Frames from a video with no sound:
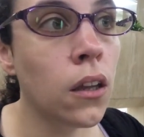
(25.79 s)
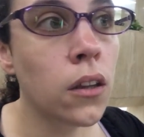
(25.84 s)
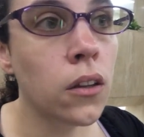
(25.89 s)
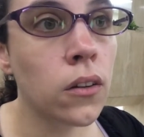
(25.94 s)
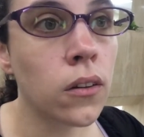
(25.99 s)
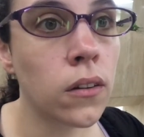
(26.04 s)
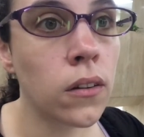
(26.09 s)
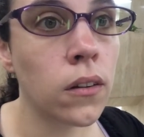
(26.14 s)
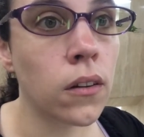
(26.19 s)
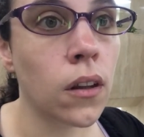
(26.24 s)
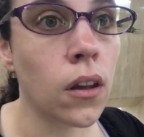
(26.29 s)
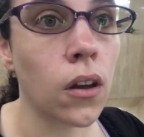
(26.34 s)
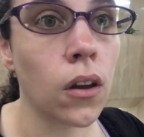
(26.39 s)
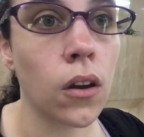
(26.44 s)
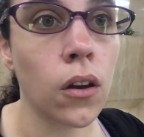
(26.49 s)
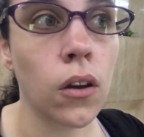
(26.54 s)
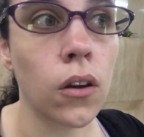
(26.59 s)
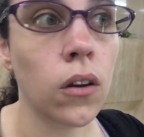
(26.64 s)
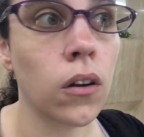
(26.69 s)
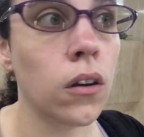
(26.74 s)
So
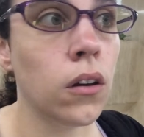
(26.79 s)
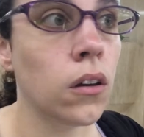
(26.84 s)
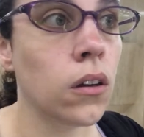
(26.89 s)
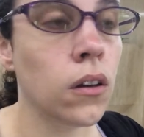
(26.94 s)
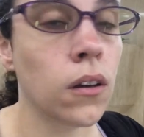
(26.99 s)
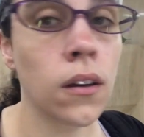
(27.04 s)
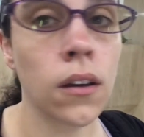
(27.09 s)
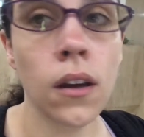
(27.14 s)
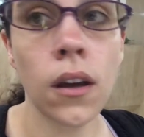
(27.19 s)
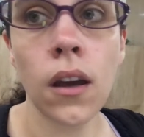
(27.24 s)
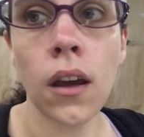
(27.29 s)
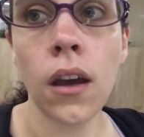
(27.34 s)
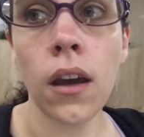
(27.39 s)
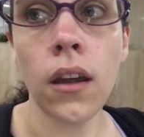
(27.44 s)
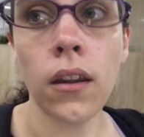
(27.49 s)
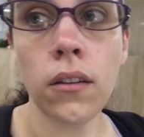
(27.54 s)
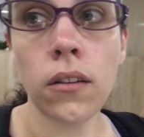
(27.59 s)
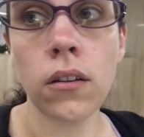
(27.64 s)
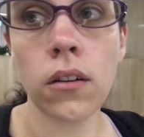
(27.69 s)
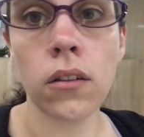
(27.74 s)

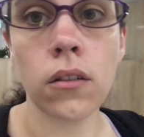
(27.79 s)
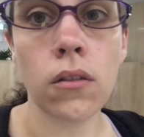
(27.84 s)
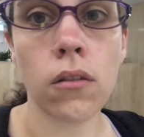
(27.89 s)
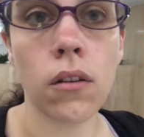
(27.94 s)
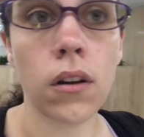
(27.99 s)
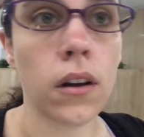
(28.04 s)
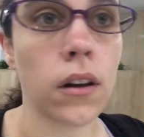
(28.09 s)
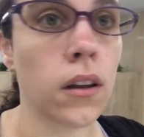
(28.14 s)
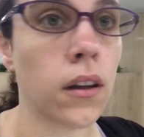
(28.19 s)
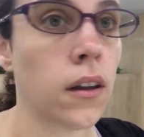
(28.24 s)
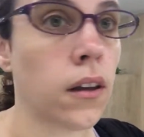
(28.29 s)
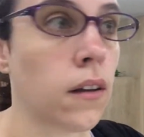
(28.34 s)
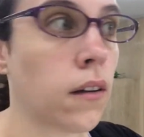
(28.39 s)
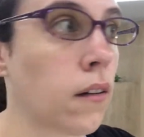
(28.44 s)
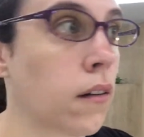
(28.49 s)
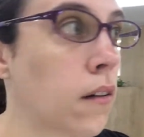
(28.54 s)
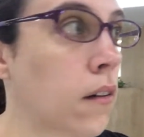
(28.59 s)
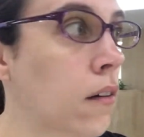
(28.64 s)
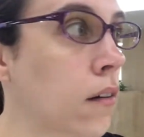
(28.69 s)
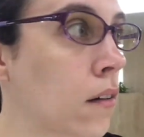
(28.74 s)
it's just right
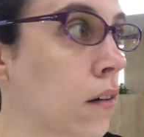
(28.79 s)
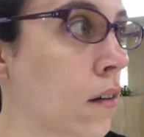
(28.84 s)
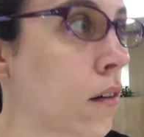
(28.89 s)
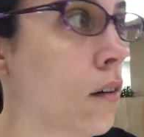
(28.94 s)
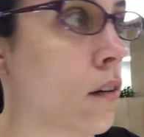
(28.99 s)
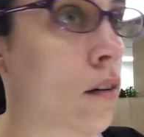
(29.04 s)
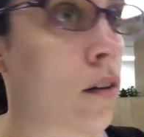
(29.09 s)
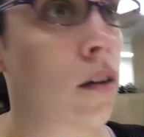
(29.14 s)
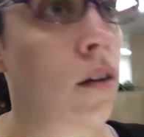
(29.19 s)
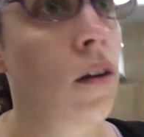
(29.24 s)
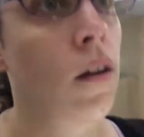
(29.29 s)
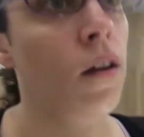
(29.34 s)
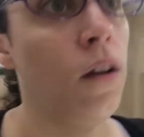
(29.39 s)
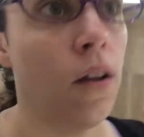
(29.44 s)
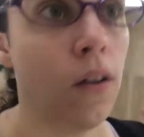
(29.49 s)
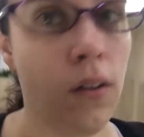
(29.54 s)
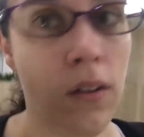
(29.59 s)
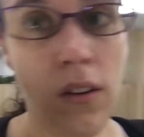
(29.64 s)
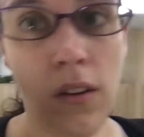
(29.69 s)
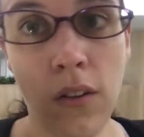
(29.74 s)
here
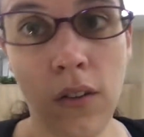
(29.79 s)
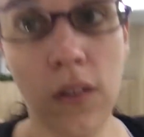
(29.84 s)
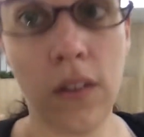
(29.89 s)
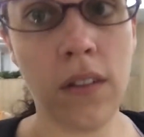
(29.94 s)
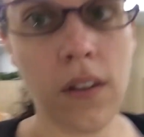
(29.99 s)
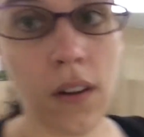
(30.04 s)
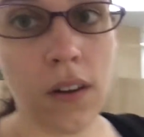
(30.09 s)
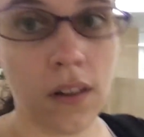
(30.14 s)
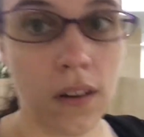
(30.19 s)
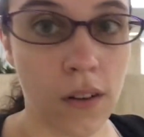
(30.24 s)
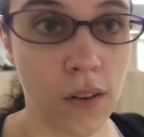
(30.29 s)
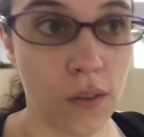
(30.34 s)
on the other side